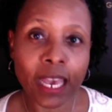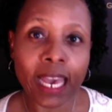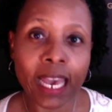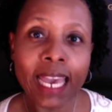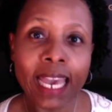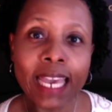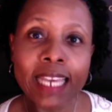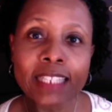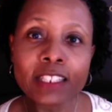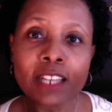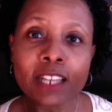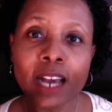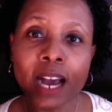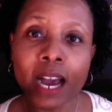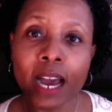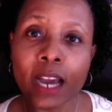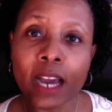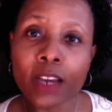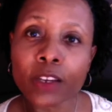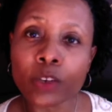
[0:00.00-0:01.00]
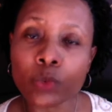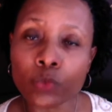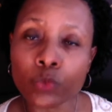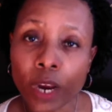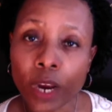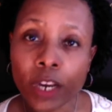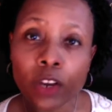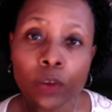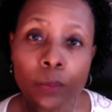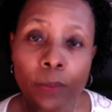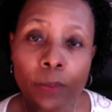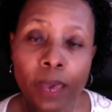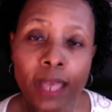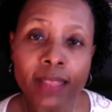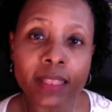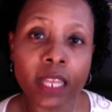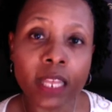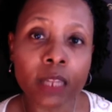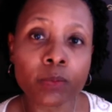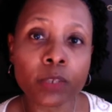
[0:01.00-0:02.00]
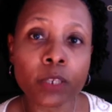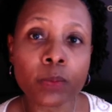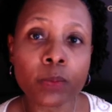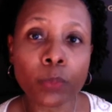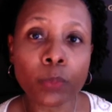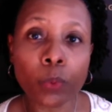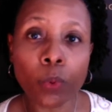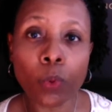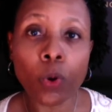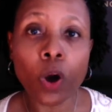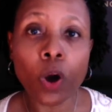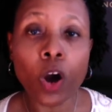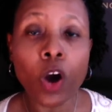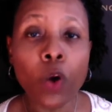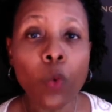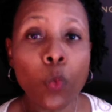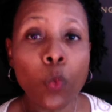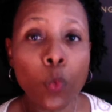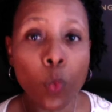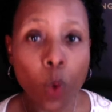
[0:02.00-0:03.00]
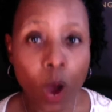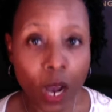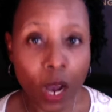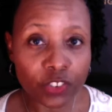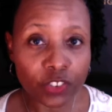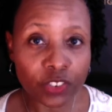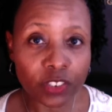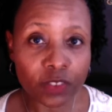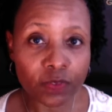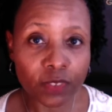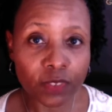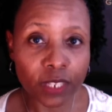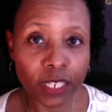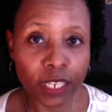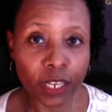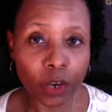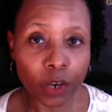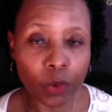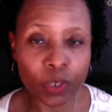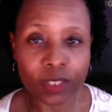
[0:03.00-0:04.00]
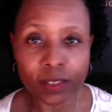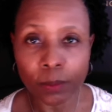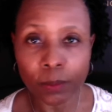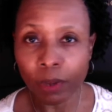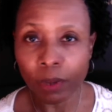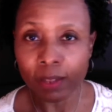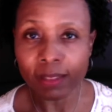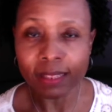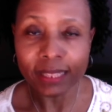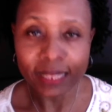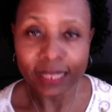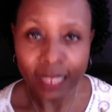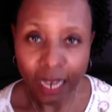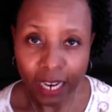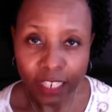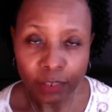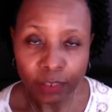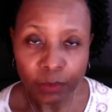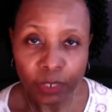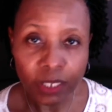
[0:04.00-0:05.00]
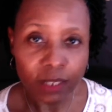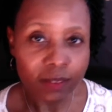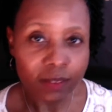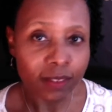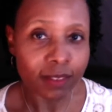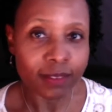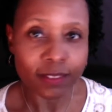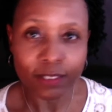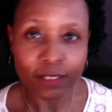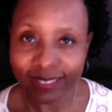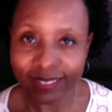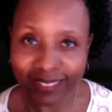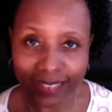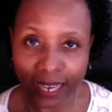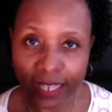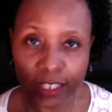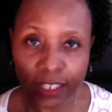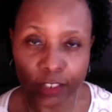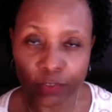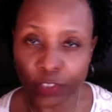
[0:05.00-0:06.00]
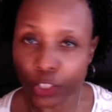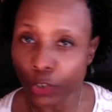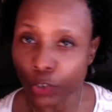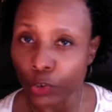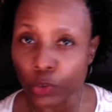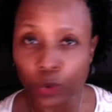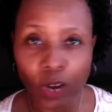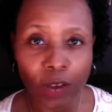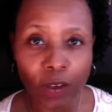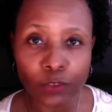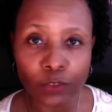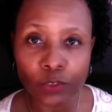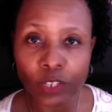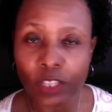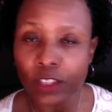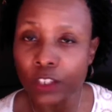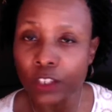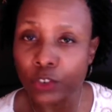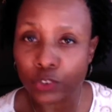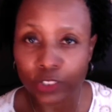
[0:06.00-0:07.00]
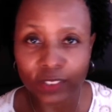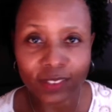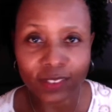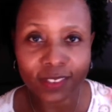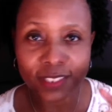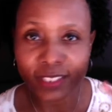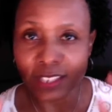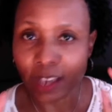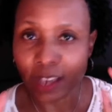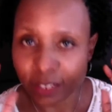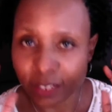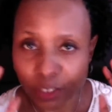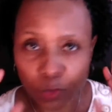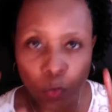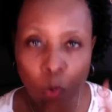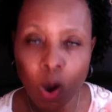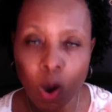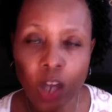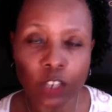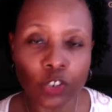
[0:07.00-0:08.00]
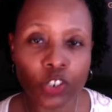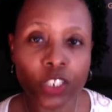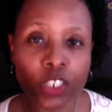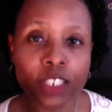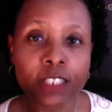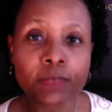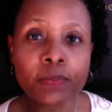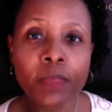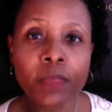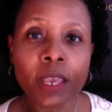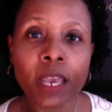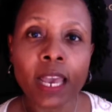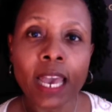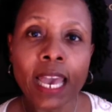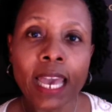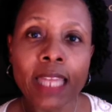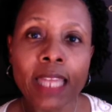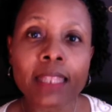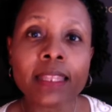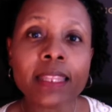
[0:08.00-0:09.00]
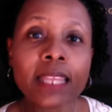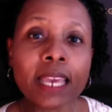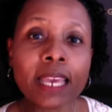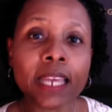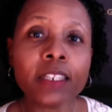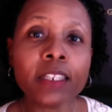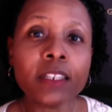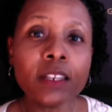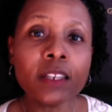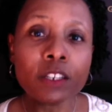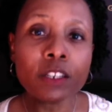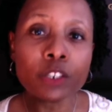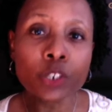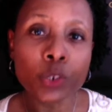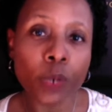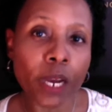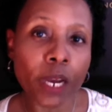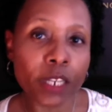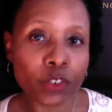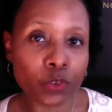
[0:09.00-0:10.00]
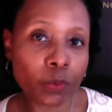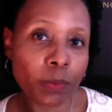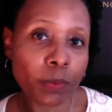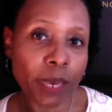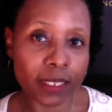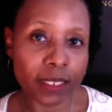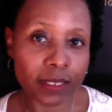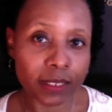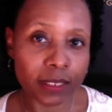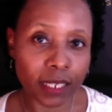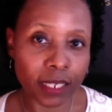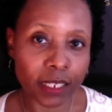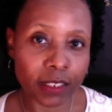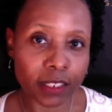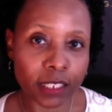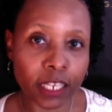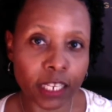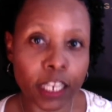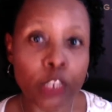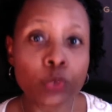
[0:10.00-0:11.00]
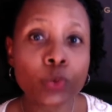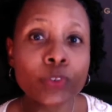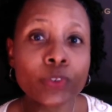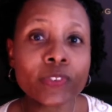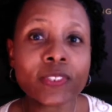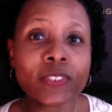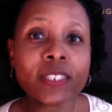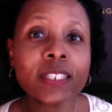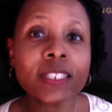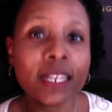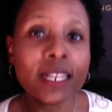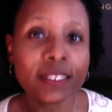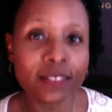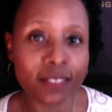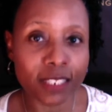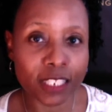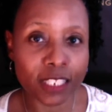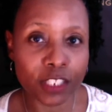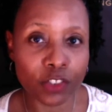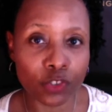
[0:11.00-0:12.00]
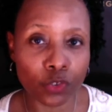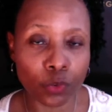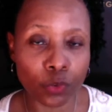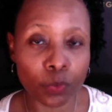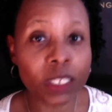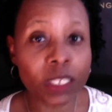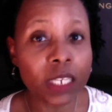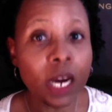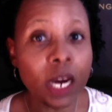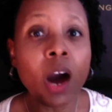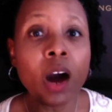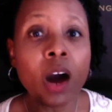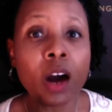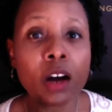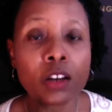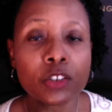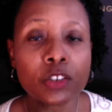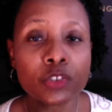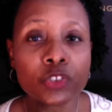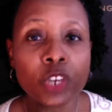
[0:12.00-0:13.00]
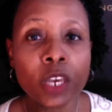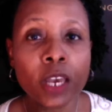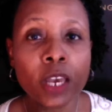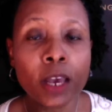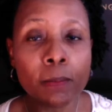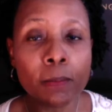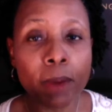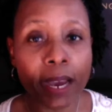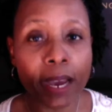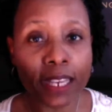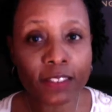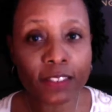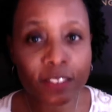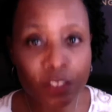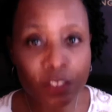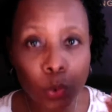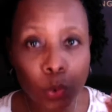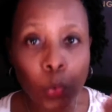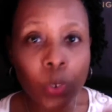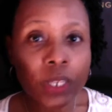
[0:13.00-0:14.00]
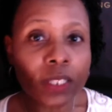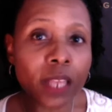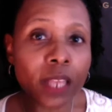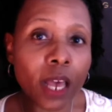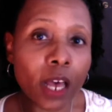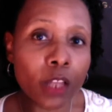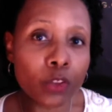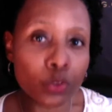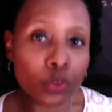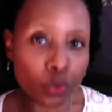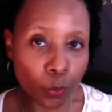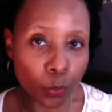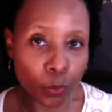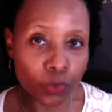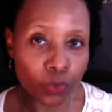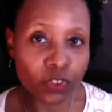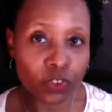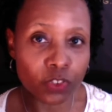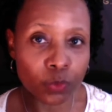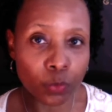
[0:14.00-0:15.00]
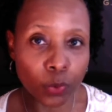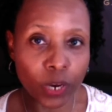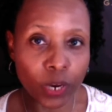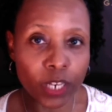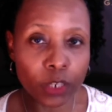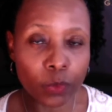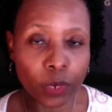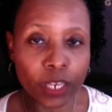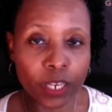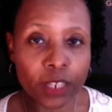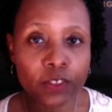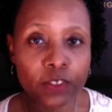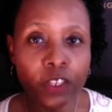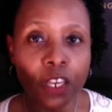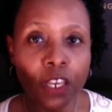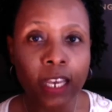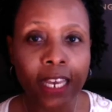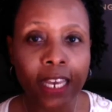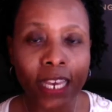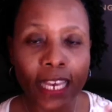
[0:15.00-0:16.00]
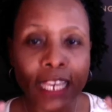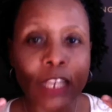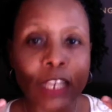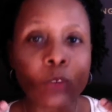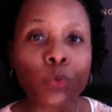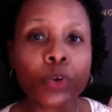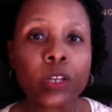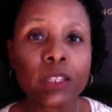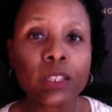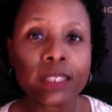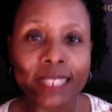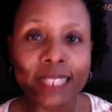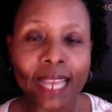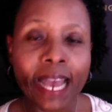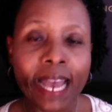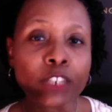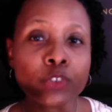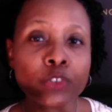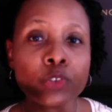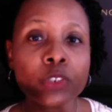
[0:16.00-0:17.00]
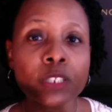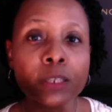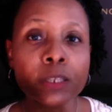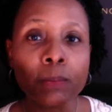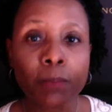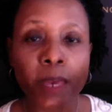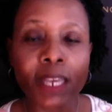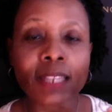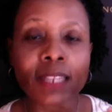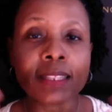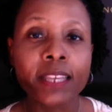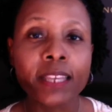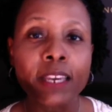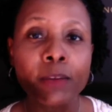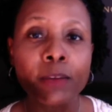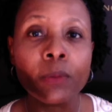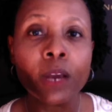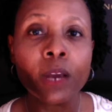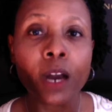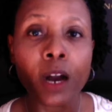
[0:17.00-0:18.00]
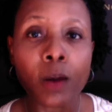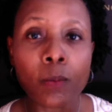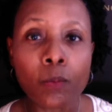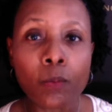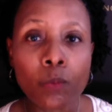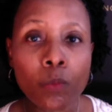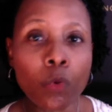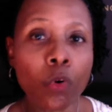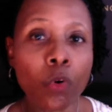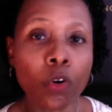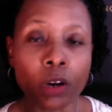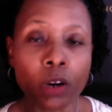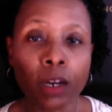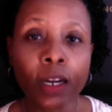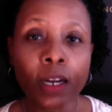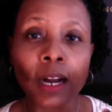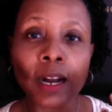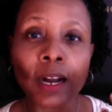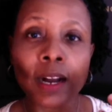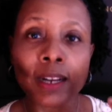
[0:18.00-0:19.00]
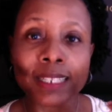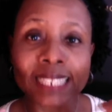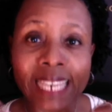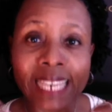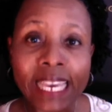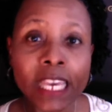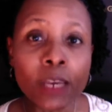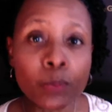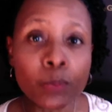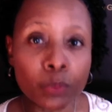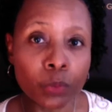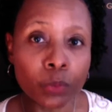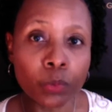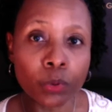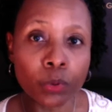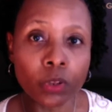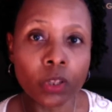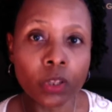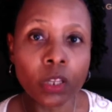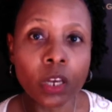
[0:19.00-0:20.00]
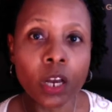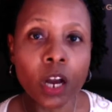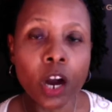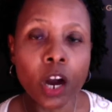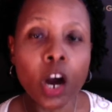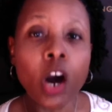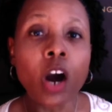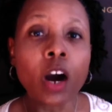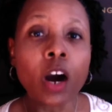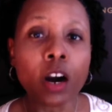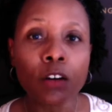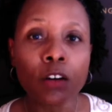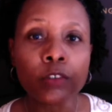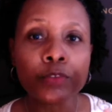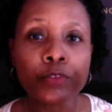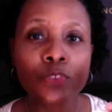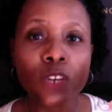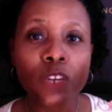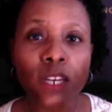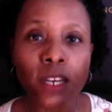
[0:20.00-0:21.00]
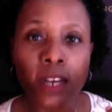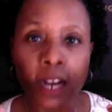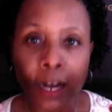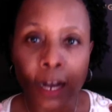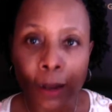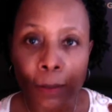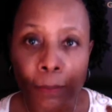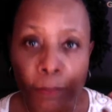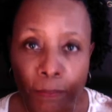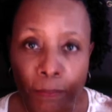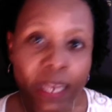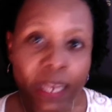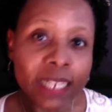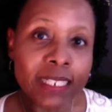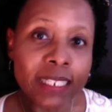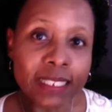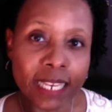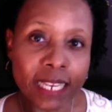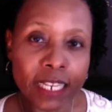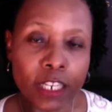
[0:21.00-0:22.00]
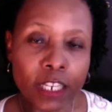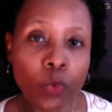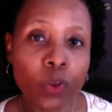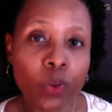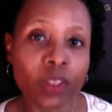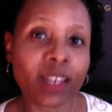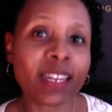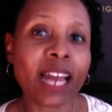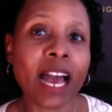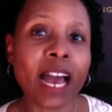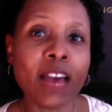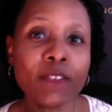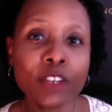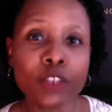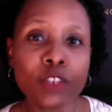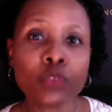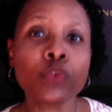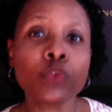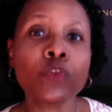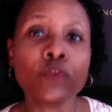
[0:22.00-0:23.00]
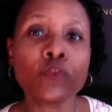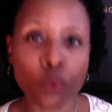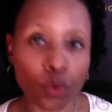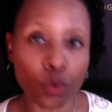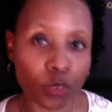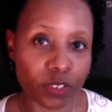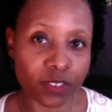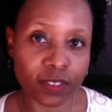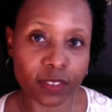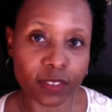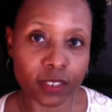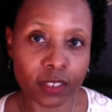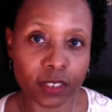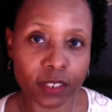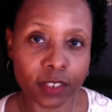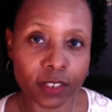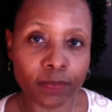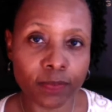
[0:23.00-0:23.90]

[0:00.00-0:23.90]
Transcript: And I recommend that people watch this video. It's about nine minutes. It's a silent video. You don't have to do anything. Just sit down and watch it and then try to meditate. And you'll see that it's easier because by slowing down the person's brainwaves, it will naturally make them more uh, capable of uh, meditating without having to force it.